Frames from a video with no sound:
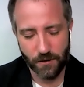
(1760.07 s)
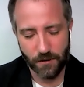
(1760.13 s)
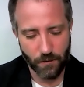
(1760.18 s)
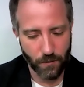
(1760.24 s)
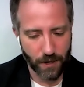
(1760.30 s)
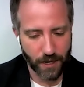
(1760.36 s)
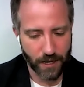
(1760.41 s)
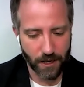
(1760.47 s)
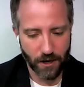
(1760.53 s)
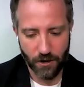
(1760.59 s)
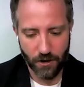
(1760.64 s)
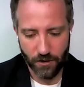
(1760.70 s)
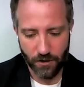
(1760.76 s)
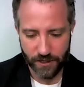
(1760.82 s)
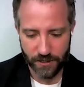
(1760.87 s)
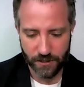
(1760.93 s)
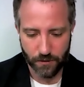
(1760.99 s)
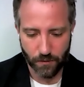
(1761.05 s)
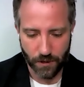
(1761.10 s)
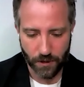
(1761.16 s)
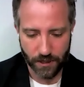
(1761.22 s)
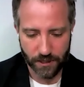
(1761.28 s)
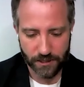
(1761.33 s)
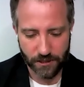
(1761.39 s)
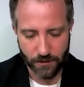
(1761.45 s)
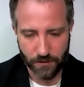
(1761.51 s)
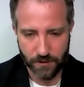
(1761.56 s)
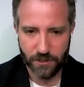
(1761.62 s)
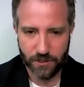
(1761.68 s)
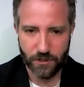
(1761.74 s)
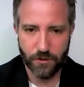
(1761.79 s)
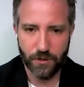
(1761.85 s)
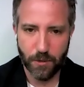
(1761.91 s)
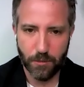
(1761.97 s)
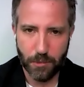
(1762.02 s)
the way all of this works. So it's
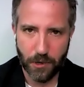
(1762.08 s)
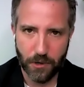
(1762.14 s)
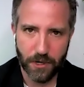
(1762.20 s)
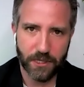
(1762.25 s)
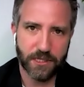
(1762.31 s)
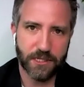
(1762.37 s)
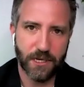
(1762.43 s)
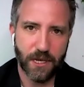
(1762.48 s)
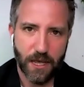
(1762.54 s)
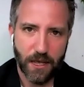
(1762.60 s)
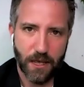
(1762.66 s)
2 components.